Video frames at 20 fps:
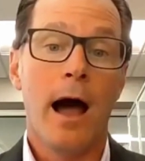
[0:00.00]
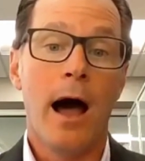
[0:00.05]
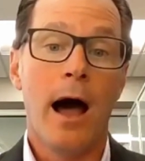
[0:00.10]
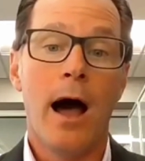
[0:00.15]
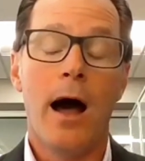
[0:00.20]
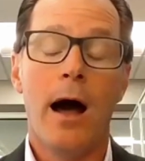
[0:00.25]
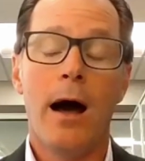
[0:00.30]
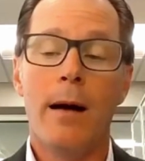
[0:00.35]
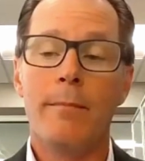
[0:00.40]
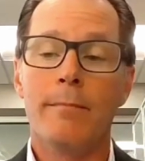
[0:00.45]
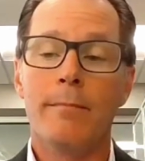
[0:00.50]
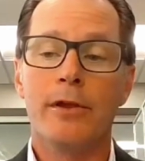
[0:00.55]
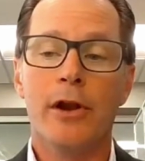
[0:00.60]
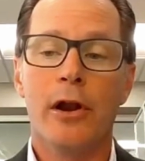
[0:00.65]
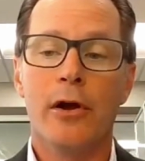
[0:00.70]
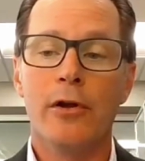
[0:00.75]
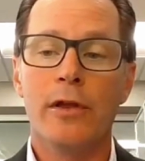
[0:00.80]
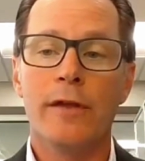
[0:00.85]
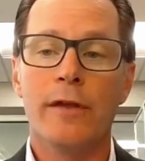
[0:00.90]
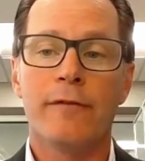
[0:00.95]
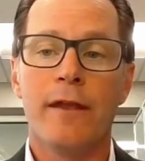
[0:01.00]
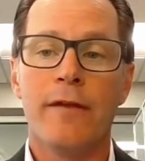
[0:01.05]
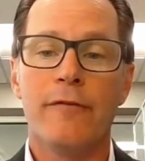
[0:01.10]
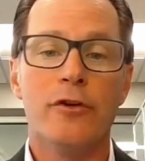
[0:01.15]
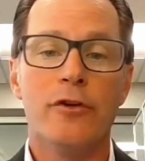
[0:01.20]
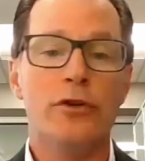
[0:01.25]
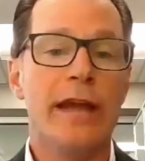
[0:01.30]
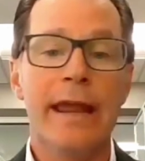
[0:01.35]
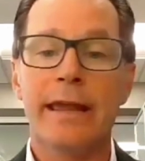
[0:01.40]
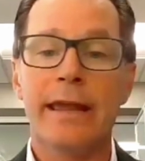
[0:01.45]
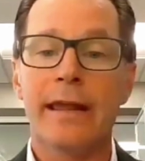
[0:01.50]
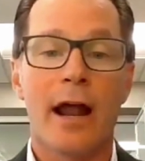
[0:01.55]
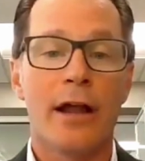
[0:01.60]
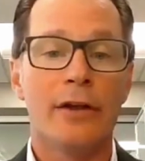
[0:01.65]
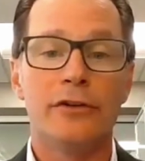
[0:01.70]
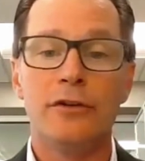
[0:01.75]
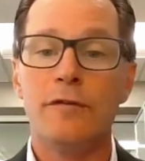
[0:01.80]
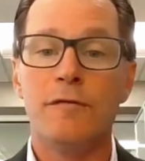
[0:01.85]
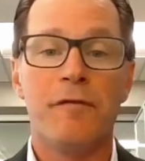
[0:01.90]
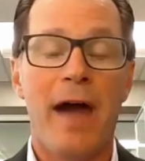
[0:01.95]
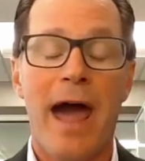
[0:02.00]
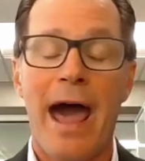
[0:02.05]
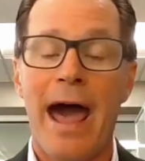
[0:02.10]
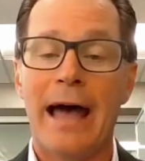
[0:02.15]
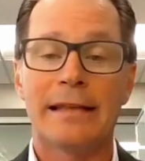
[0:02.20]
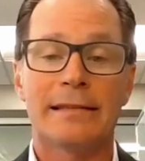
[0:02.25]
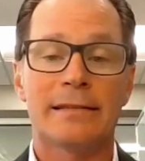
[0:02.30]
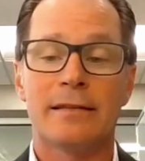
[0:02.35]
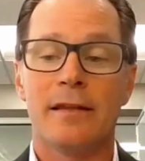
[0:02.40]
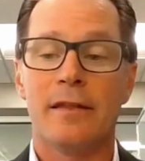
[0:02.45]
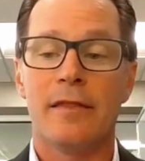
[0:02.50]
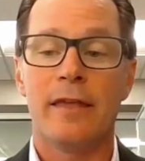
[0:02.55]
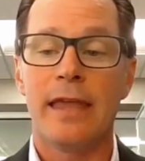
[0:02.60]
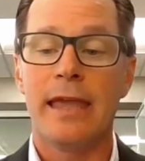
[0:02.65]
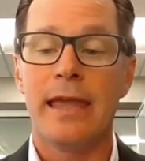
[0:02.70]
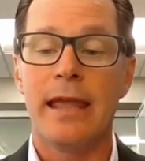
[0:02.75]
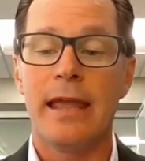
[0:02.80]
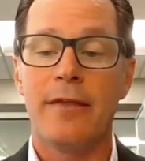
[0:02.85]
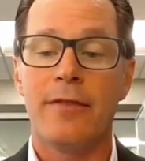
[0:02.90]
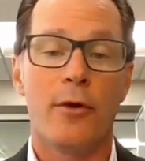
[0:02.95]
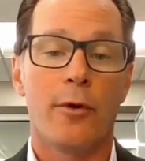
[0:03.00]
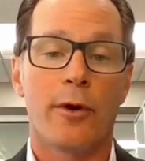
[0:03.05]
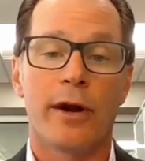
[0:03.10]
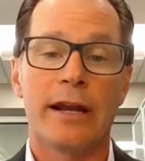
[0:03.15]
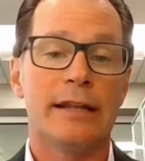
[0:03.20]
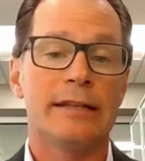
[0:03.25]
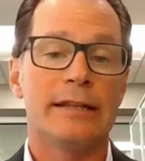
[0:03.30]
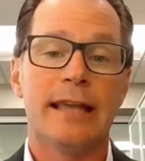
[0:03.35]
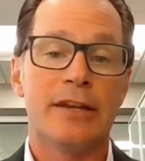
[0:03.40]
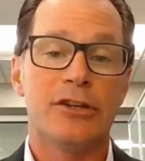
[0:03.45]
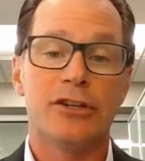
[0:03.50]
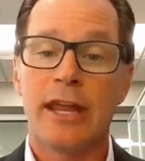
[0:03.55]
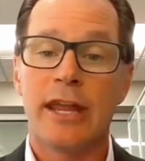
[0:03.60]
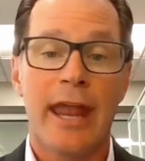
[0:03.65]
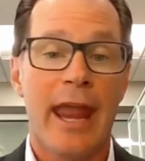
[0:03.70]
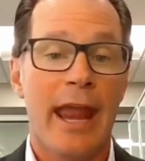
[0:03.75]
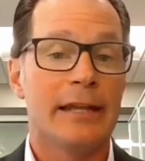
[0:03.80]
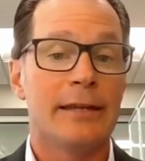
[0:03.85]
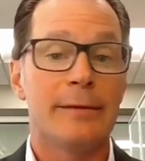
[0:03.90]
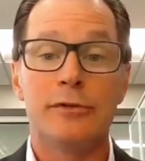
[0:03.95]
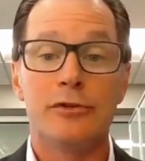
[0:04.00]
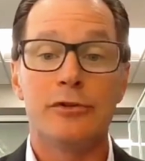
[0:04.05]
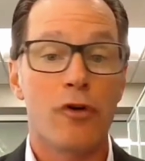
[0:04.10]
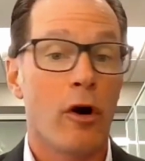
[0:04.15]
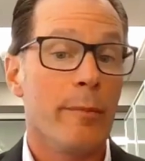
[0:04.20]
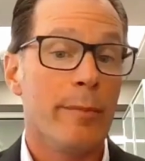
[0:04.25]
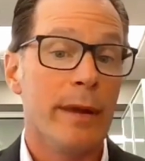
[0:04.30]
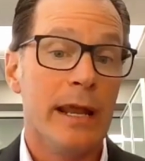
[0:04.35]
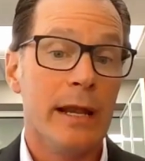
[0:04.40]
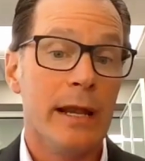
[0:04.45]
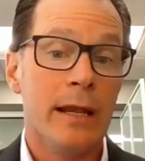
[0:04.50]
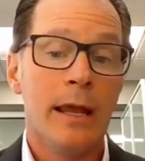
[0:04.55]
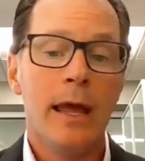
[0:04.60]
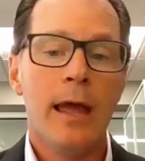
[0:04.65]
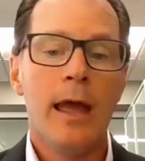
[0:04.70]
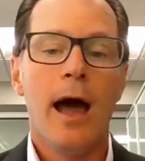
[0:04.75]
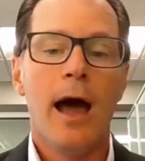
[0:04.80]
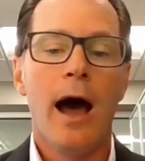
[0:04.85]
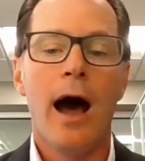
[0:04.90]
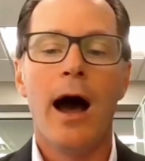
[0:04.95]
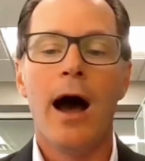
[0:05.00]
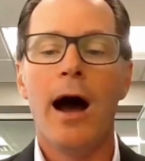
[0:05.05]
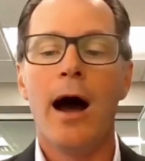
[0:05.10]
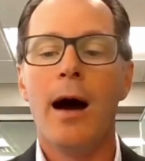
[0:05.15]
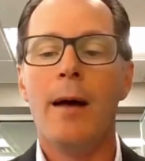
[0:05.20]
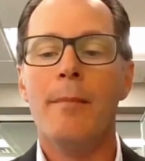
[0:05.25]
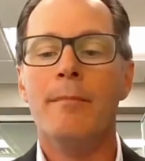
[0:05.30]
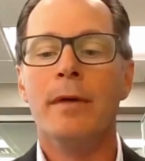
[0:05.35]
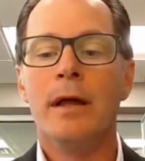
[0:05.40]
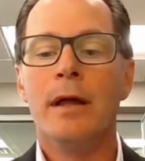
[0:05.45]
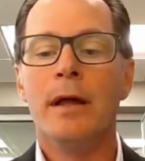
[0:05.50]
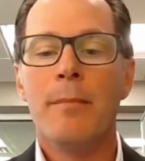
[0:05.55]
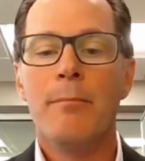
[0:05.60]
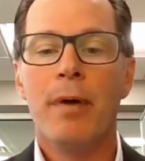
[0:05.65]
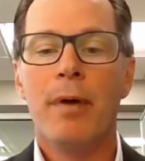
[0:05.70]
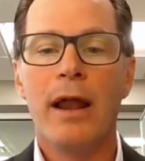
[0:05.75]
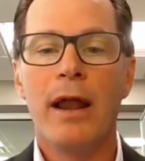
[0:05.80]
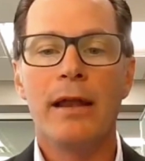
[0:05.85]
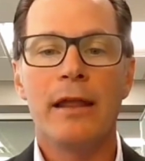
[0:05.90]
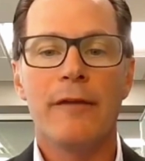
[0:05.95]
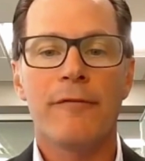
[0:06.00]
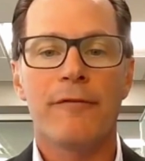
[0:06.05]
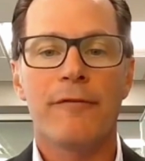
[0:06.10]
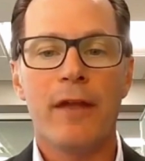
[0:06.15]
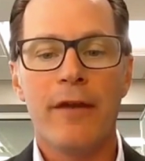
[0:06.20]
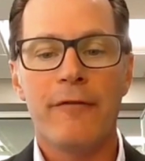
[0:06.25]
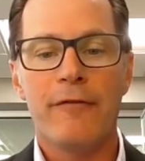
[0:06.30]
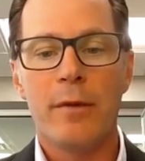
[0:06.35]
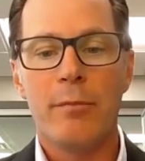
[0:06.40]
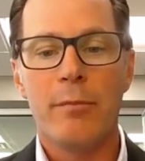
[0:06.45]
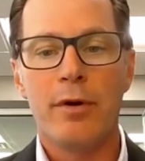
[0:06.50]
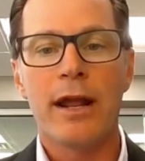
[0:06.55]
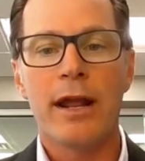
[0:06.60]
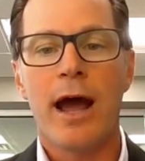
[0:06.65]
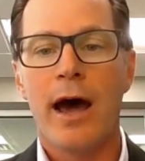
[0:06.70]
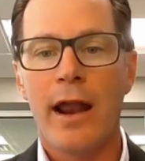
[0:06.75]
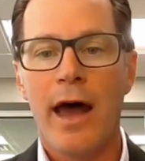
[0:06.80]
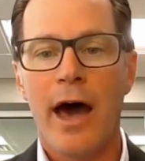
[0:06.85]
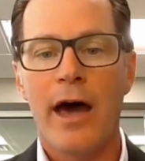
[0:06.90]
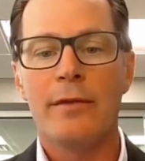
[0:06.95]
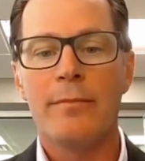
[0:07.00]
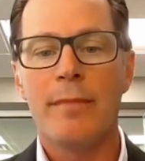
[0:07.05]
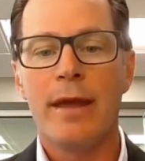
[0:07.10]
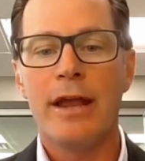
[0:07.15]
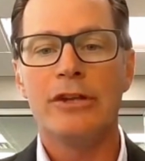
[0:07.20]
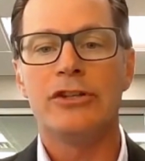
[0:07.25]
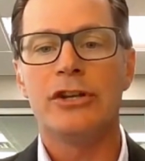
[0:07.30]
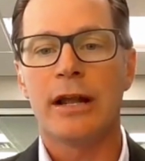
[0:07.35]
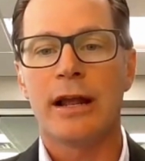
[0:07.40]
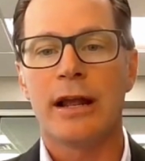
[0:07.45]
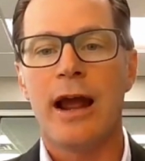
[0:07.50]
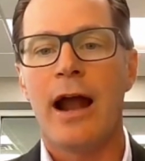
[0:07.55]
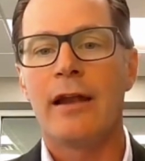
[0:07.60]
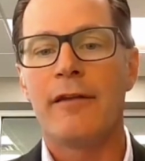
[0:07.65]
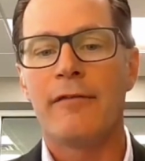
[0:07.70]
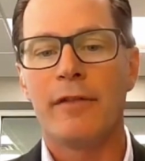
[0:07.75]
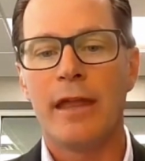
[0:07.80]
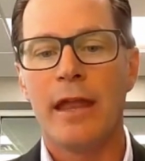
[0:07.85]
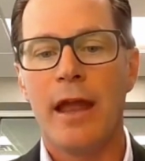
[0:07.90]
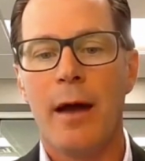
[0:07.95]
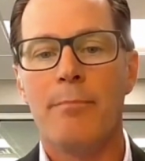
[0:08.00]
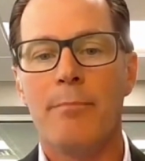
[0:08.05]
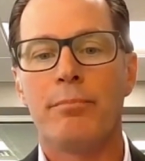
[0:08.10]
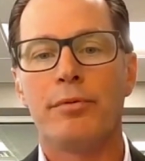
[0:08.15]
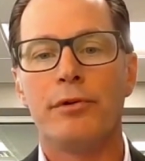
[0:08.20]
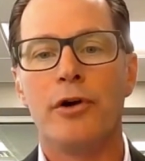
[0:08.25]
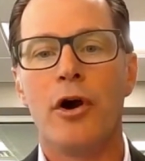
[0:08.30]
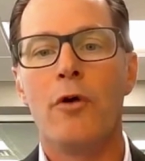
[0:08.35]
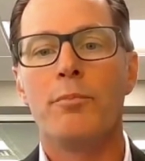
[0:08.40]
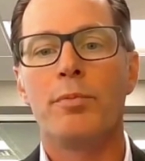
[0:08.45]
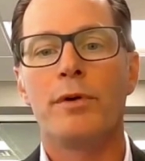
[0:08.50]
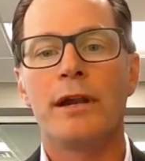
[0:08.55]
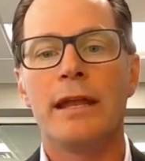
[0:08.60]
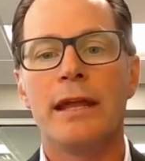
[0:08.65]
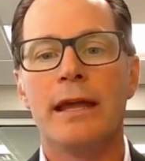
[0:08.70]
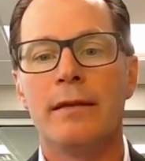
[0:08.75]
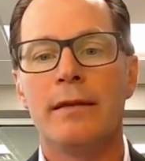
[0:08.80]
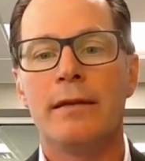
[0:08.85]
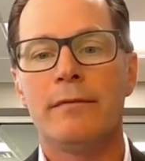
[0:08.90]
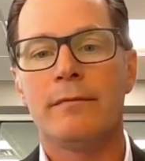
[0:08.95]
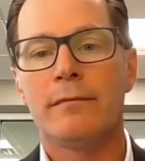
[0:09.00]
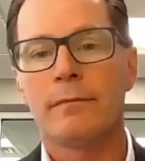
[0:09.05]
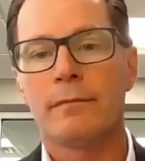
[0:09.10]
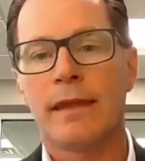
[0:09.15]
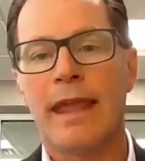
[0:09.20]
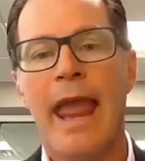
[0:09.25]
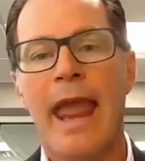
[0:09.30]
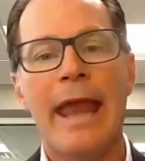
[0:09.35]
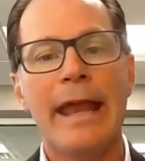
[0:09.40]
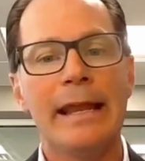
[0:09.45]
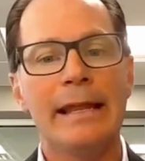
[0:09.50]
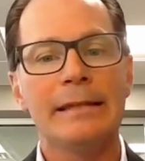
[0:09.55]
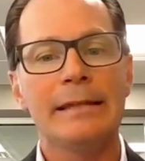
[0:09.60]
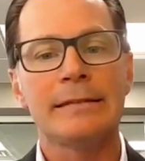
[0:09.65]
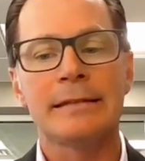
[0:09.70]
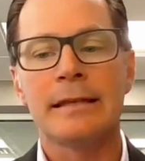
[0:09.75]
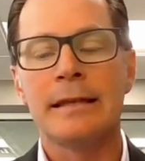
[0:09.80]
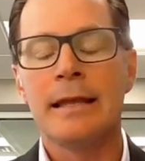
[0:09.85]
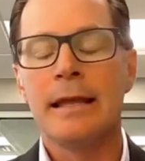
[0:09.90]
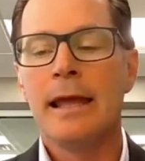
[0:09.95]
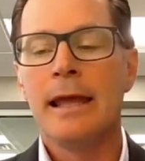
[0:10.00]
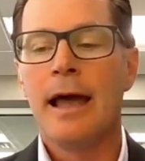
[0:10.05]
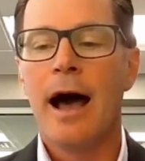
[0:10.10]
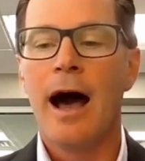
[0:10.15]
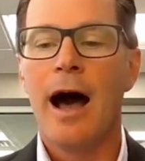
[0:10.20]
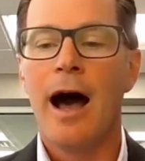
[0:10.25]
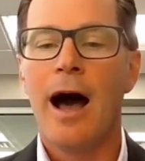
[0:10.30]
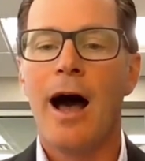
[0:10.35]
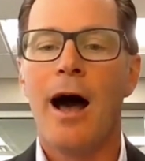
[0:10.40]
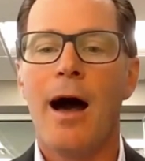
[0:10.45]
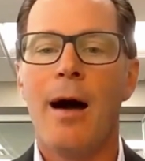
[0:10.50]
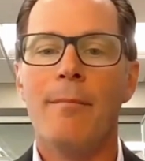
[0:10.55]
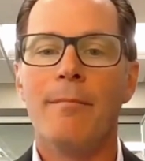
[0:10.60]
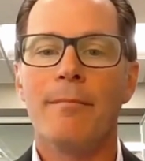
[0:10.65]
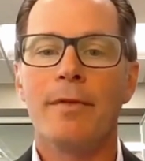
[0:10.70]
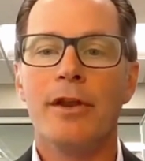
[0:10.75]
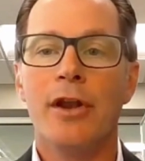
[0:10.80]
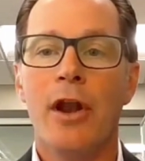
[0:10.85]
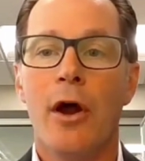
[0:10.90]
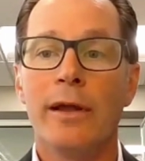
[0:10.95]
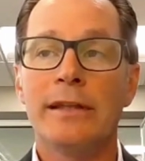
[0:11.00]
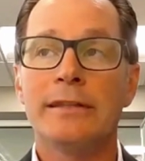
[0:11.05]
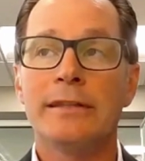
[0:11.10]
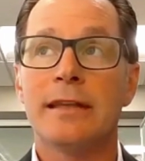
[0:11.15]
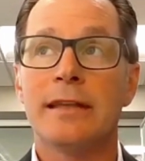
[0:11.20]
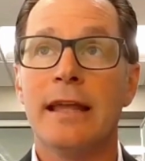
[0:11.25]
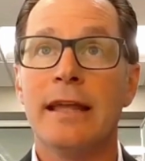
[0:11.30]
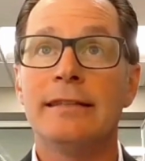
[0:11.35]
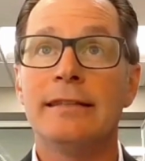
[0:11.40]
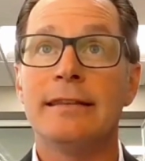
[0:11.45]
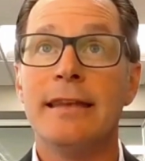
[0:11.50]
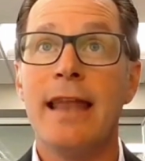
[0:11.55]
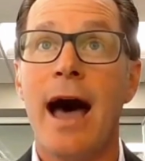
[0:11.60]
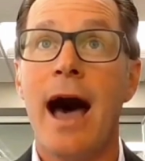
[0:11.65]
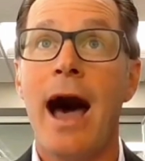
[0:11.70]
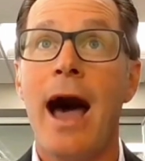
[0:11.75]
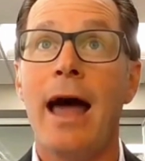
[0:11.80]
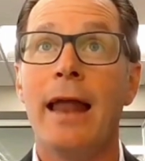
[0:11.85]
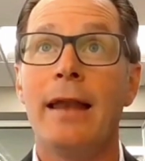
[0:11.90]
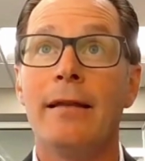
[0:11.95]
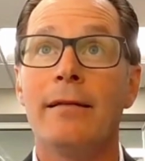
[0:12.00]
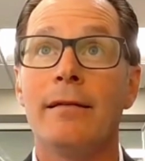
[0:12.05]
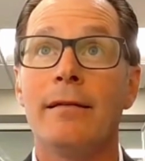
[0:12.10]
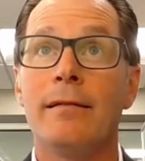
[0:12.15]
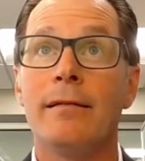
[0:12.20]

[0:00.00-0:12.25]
If you take it on too fast, the organization can't absorb it. But if you bring on automation at kind of the appropriate cadence, it's not